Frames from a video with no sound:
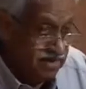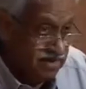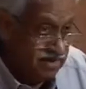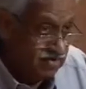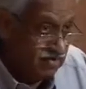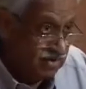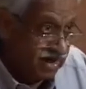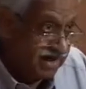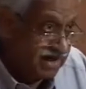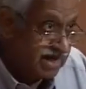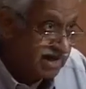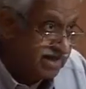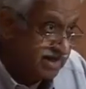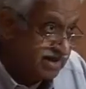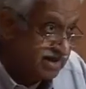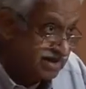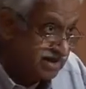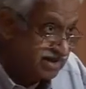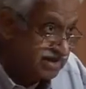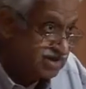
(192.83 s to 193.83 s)
why
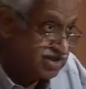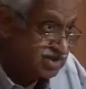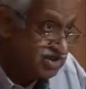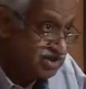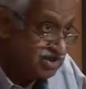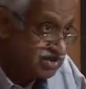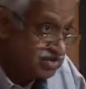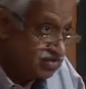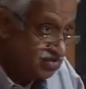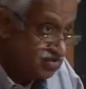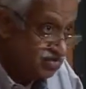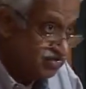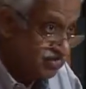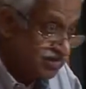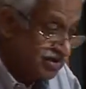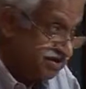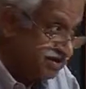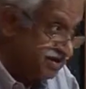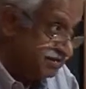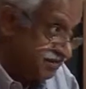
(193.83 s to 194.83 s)
can't I enrich
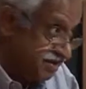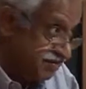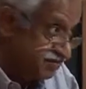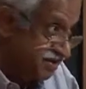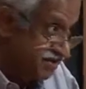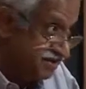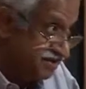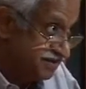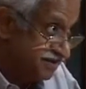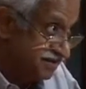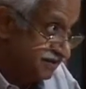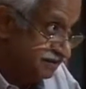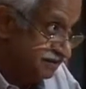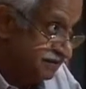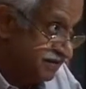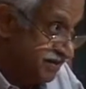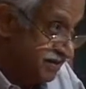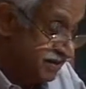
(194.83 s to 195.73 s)
for that purpose?